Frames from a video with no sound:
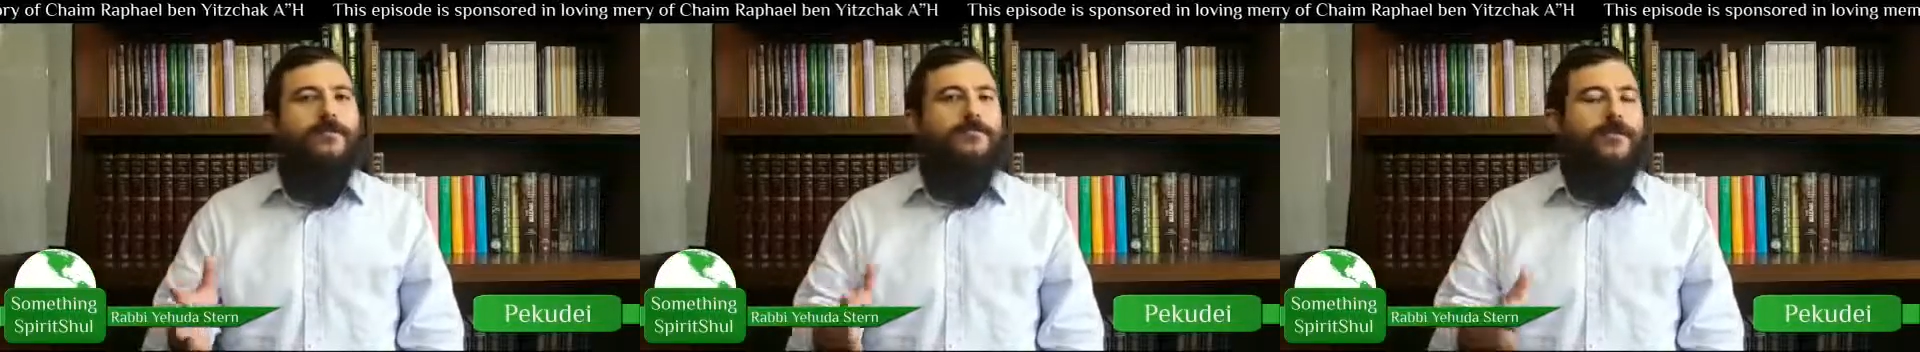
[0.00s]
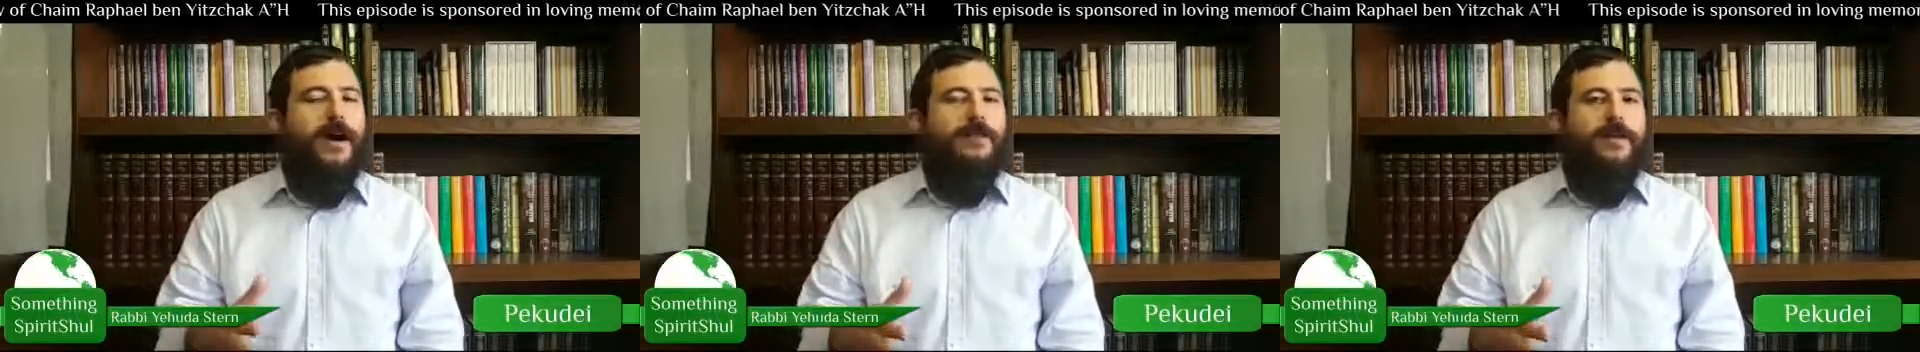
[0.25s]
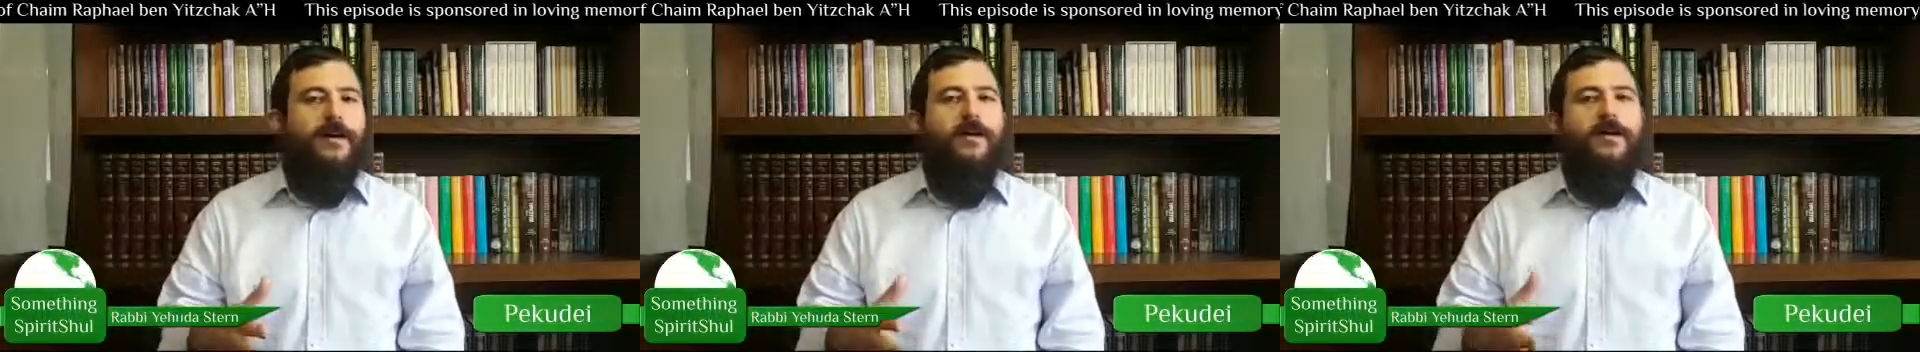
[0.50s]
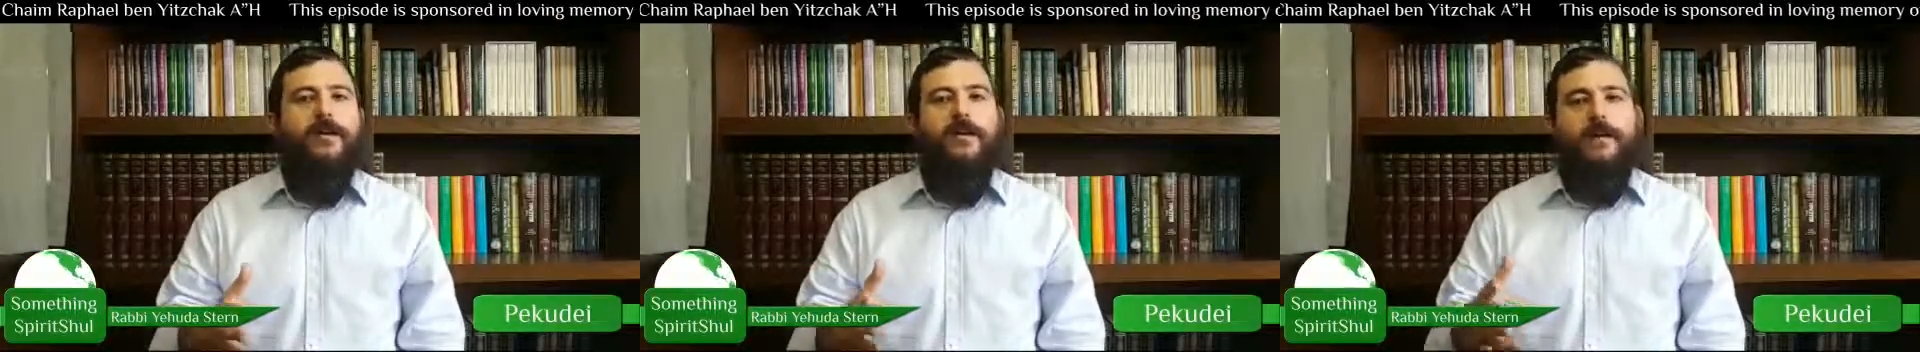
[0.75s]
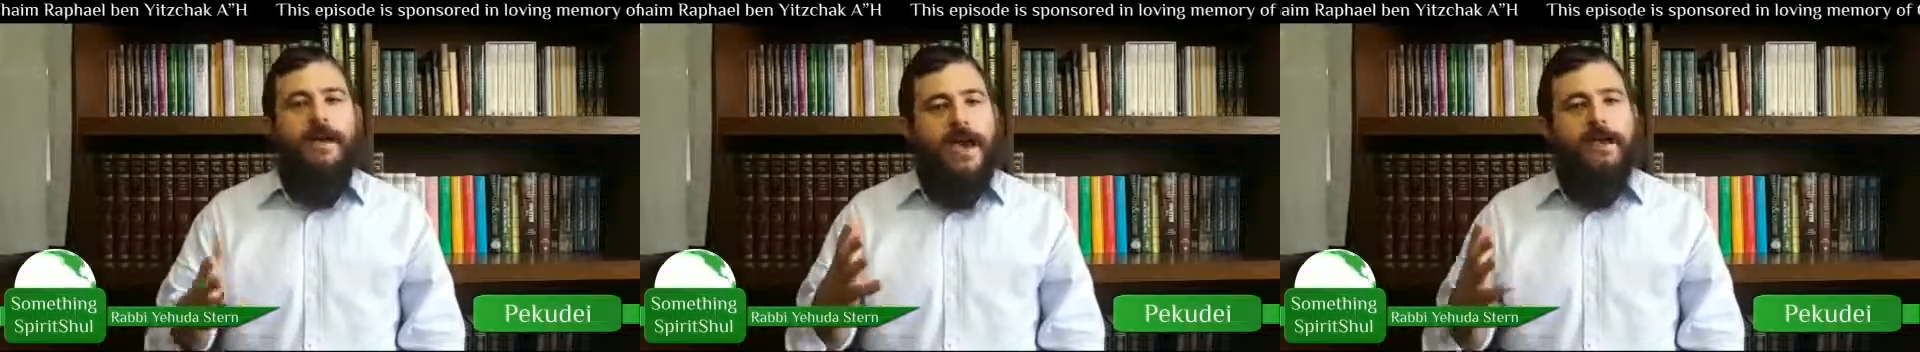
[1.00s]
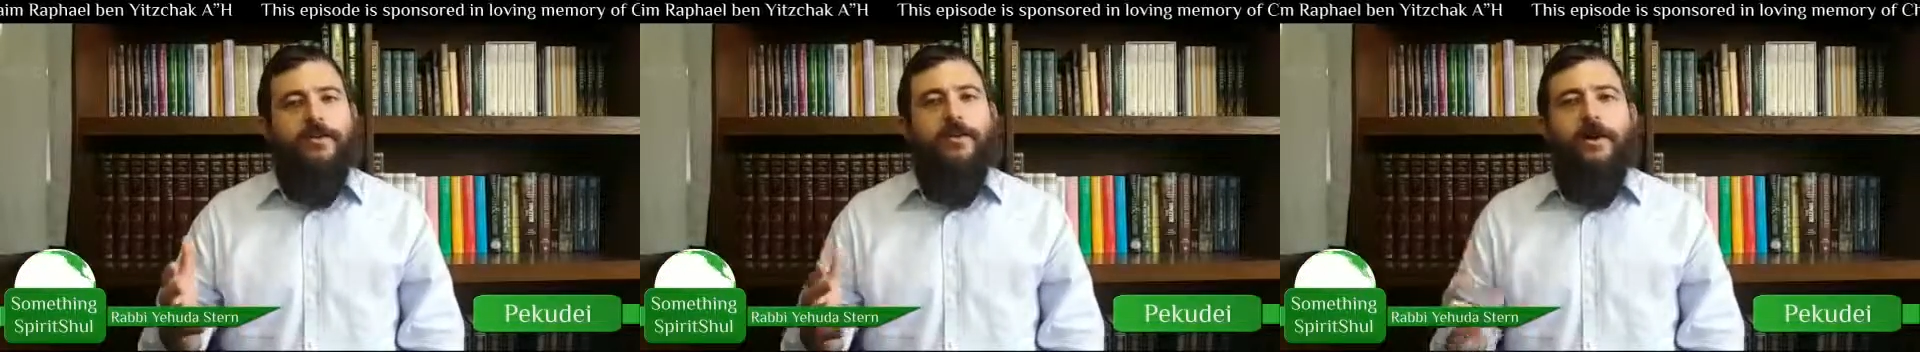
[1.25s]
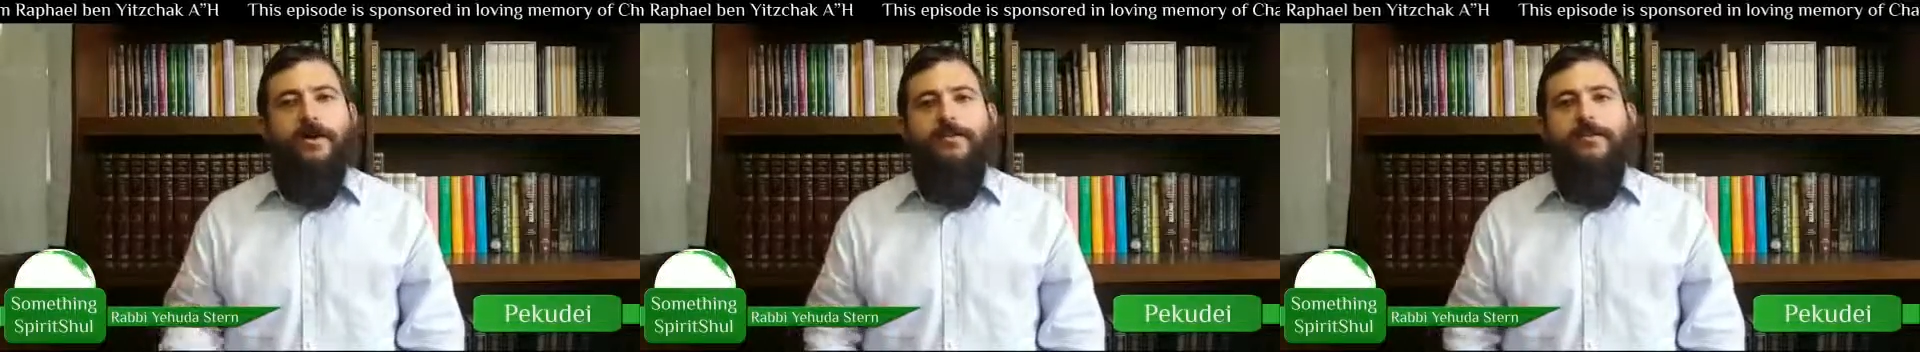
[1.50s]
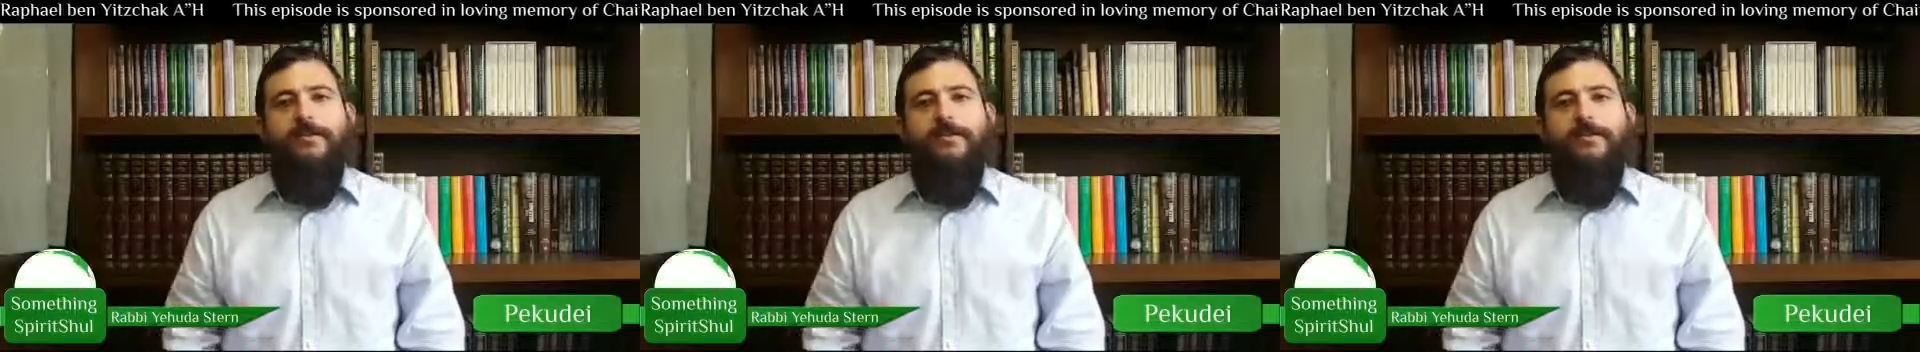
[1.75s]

father, and God.